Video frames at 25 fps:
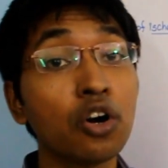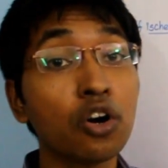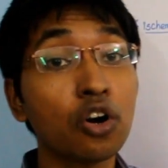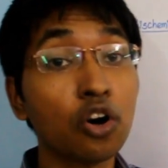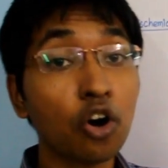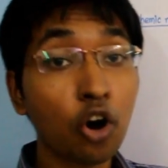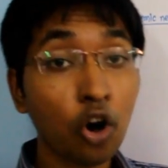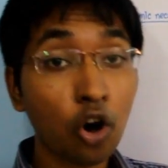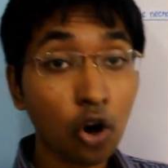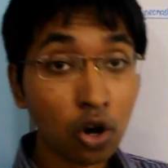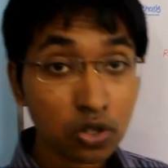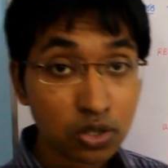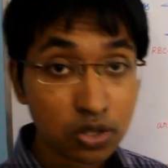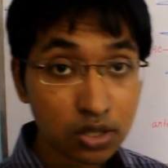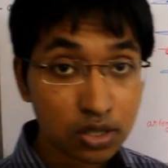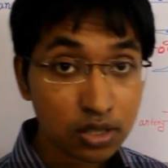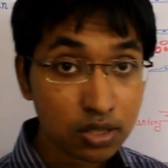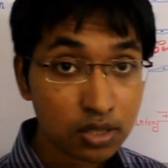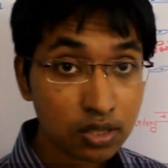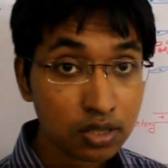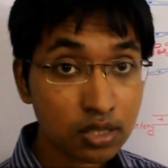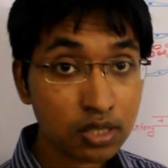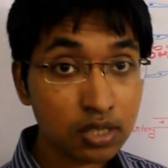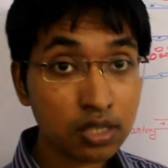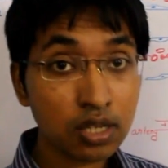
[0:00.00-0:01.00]

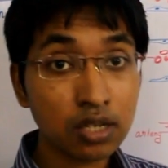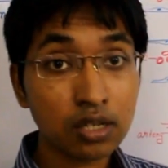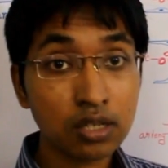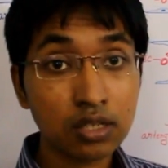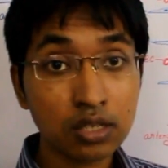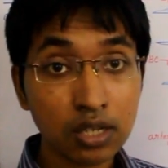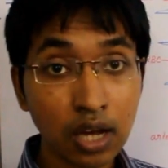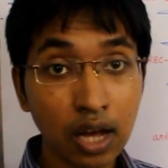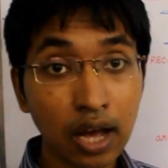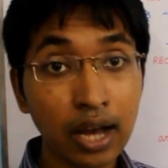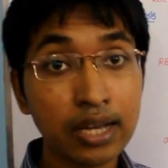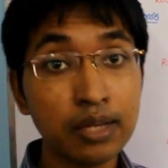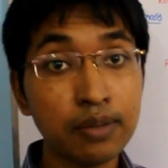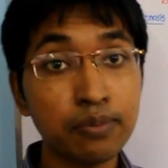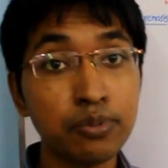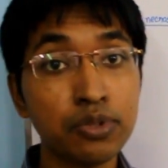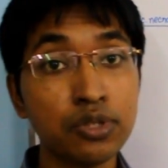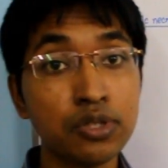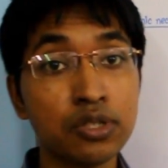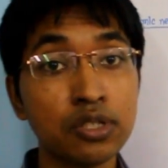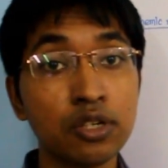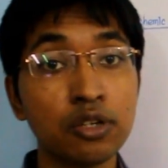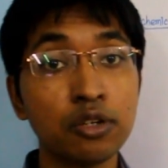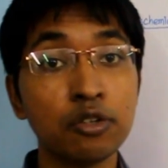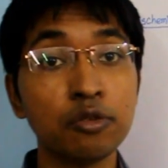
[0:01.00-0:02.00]
causes,
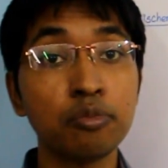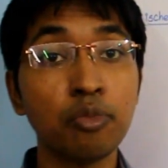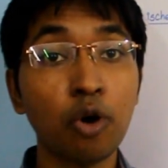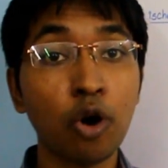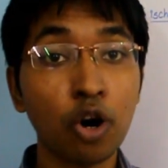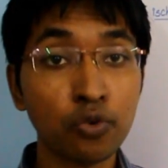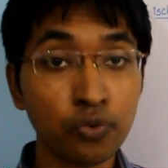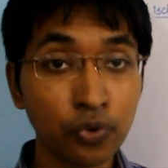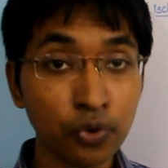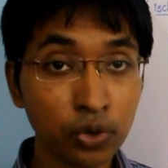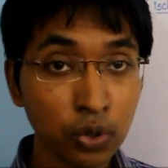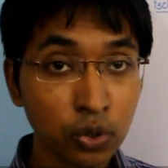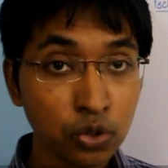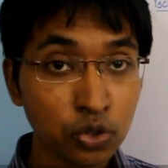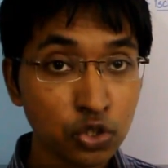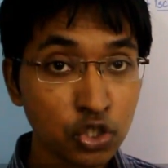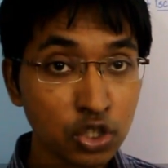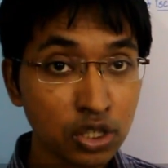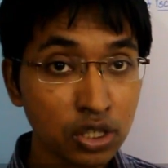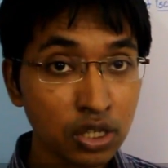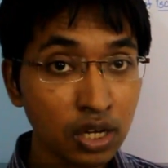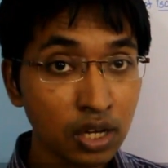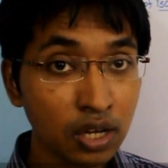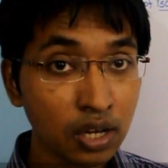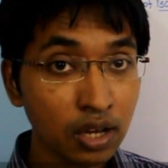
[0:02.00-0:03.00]
types,
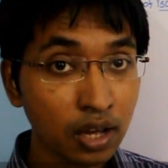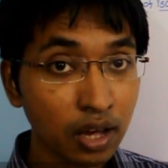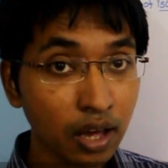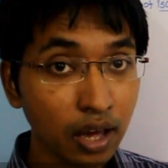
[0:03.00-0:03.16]
morphology,